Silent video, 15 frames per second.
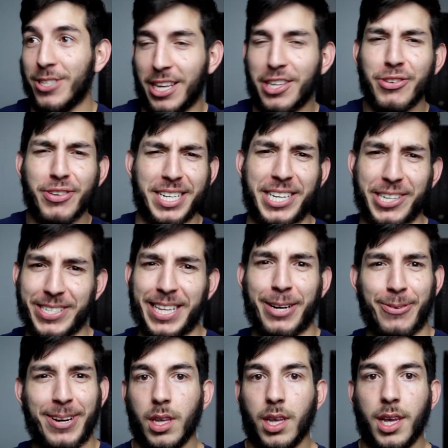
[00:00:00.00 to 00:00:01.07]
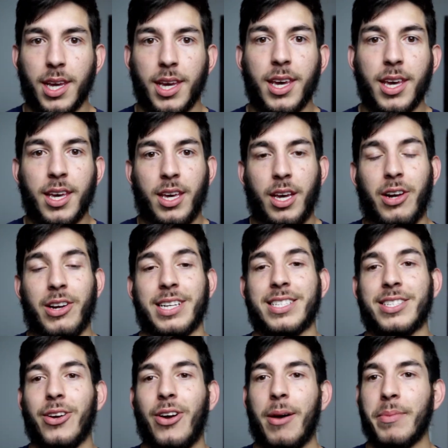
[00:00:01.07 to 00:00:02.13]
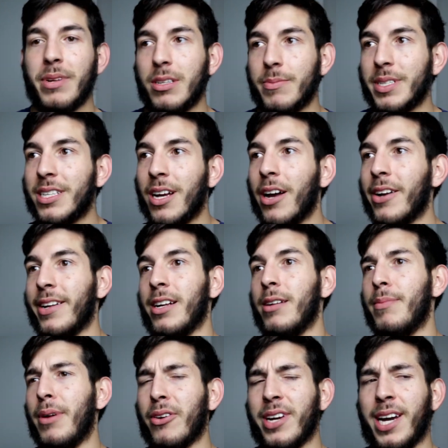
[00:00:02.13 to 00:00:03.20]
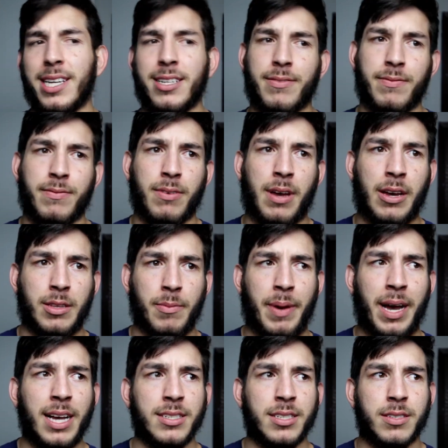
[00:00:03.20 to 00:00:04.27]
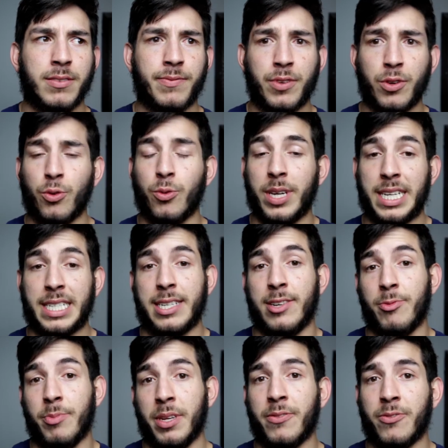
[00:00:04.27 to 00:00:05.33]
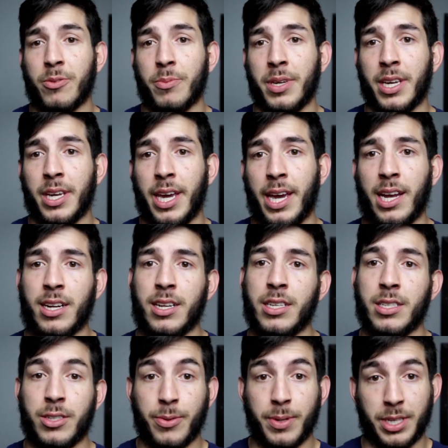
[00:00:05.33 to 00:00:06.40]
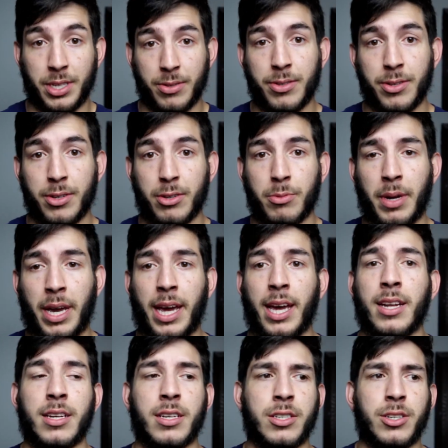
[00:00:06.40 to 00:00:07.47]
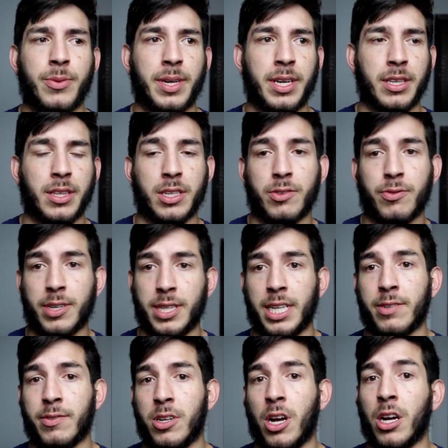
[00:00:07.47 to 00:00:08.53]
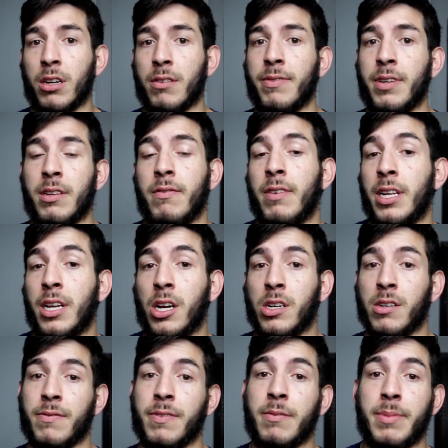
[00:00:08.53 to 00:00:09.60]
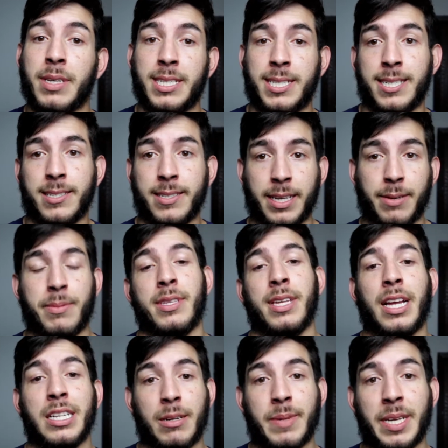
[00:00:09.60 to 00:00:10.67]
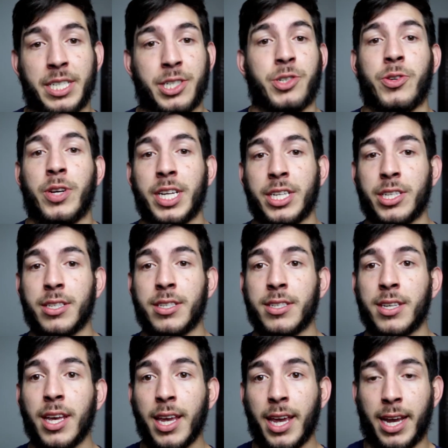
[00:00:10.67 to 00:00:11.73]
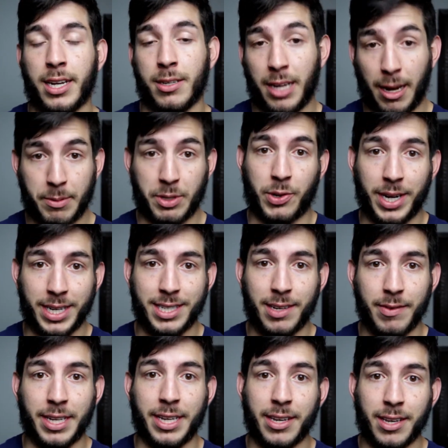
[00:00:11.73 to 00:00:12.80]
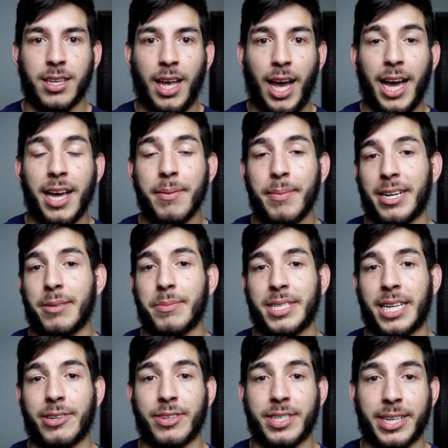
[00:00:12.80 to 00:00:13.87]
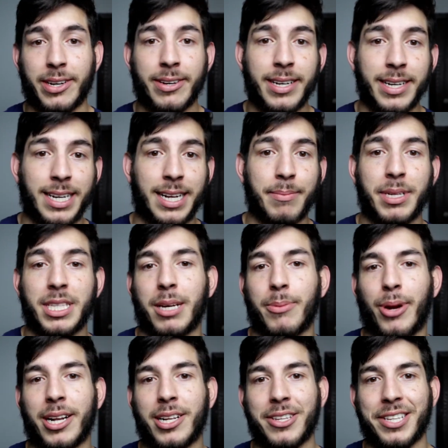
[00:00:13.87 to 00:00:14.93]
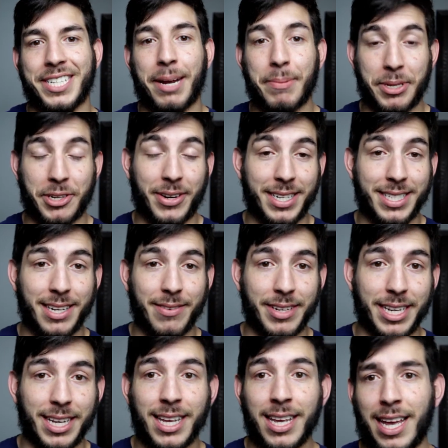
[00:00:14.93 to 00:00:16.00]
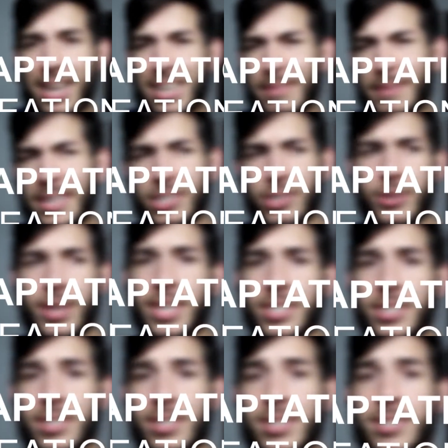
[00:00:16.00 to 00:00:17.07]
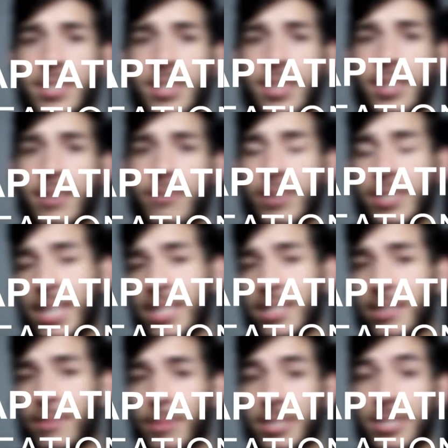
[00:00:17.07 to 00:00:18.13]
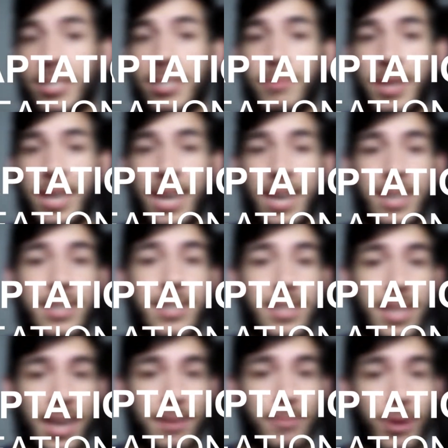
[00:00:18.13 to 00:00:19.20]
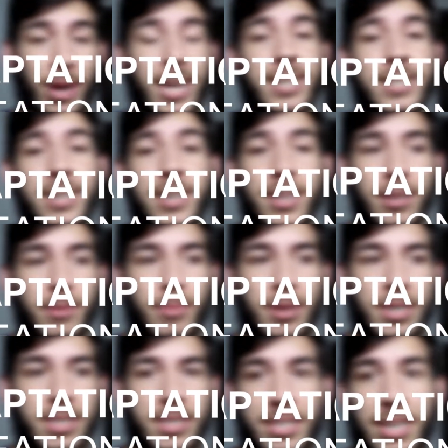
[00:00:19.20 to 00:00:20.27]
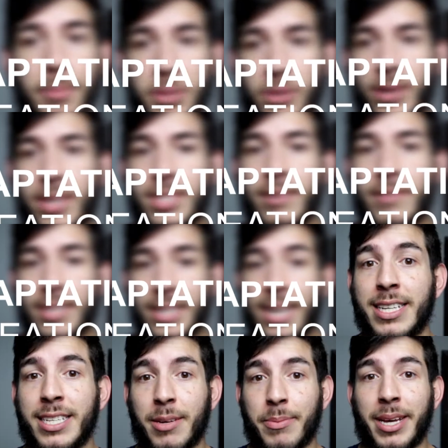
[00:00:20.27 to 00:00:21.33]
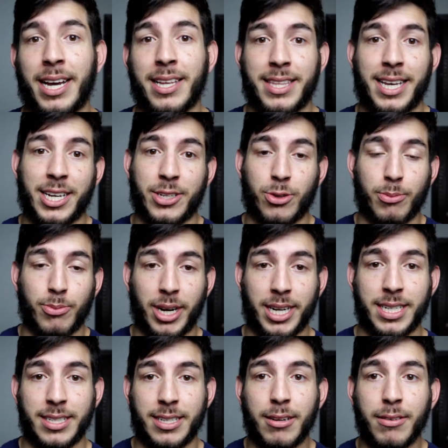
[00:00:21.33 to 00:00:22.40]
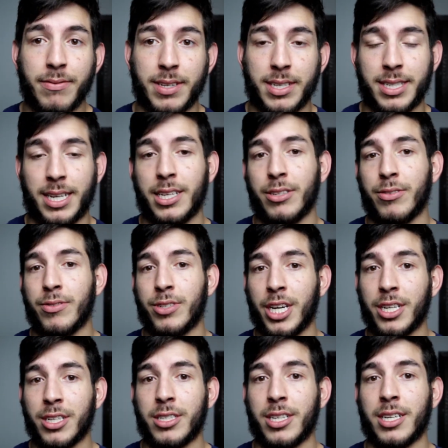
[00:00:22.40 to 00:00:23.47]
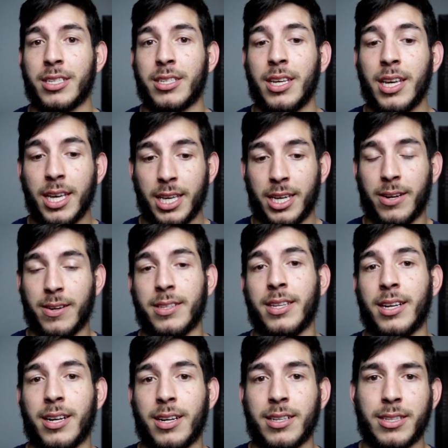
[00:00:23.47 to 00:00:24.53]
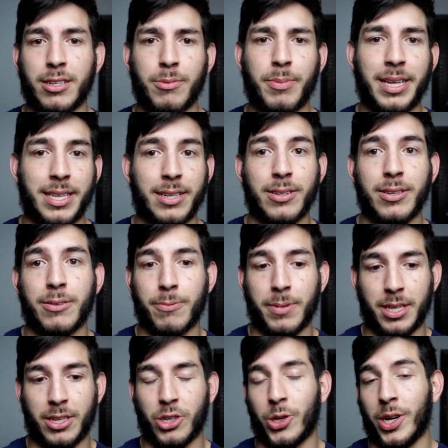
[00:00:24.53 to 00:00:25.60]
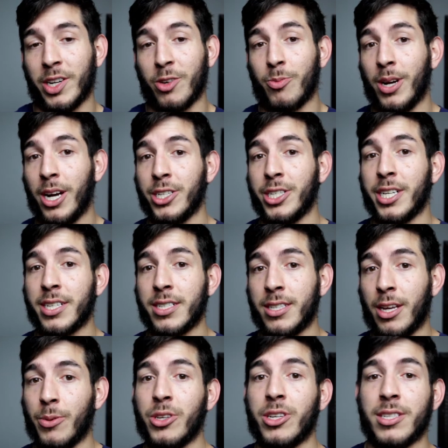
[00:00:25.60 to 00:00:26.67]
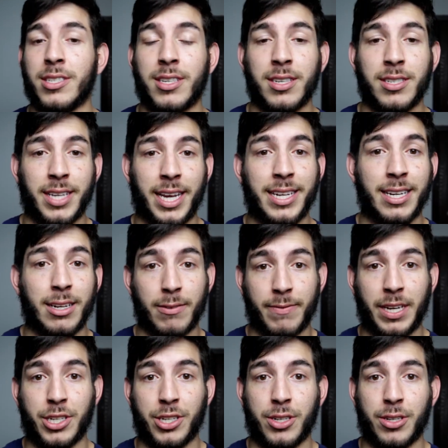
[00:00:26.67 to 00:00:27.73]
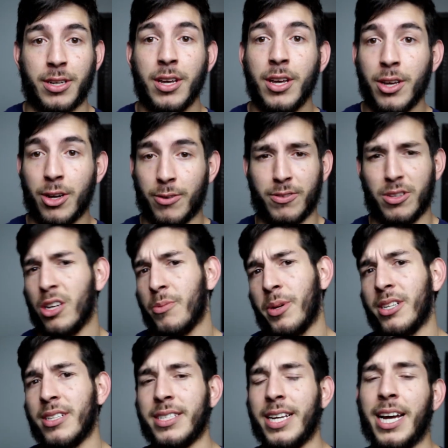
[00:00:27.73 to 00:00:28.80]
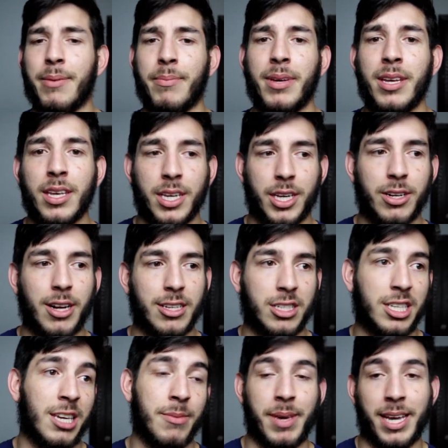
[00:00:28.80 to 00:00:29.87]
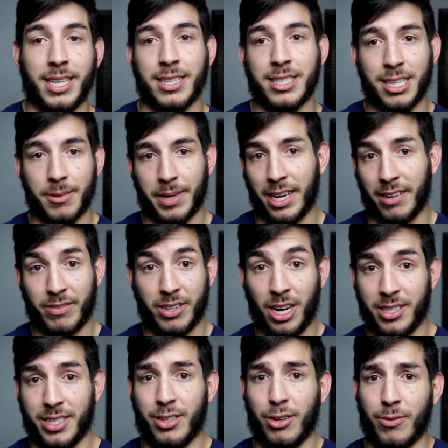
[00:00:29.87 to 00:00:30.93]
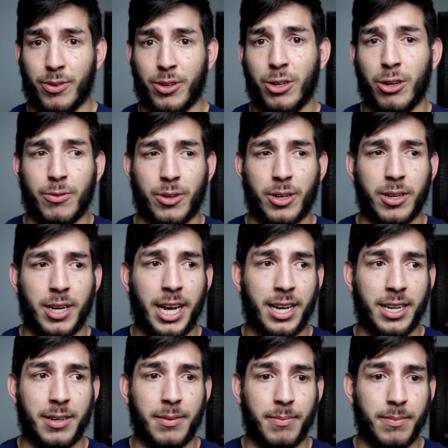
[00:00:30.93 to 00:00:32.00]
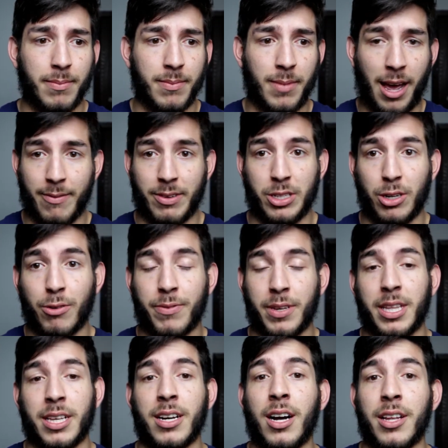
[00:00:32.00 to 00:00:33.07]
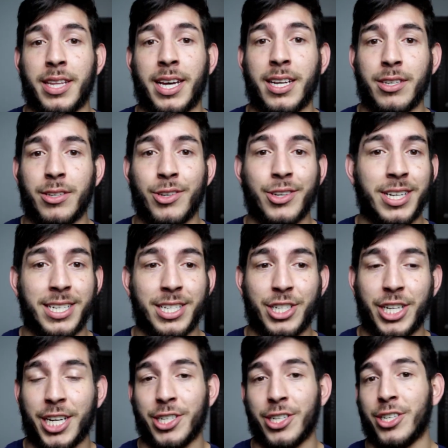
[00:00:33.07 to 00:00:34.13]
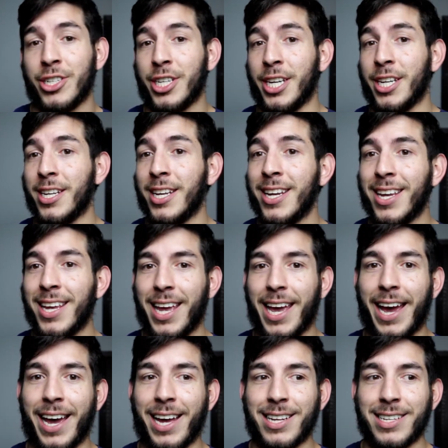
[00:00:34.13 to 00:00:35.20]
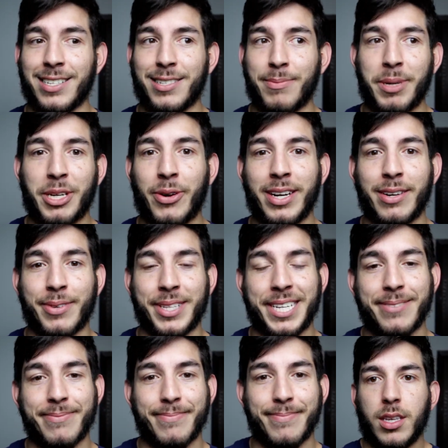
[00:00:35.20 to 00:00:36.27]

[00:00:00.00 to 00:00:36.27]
you can hear that, right? Alright, so I'm going to be talking about kind of how the past few weeks have been for me and doing YouTube and doing this freelance photography and videography business thing with Adaptation Creations and Adapting Creativity. Hi, my name is Henry Sierra and I'm building a brand called Adapting Creativity. Adaptation Creations is the freelance business behind that brand, but Adapting Creativity, the idea behind the actual brand itself, is that you change things here and there, little by little, within your creative projects, that way you can sustain innovation over a long period of time. You don't have to keep making the same kind of content over and over and have a dull feeling on that. You can change your shit and be creative with it.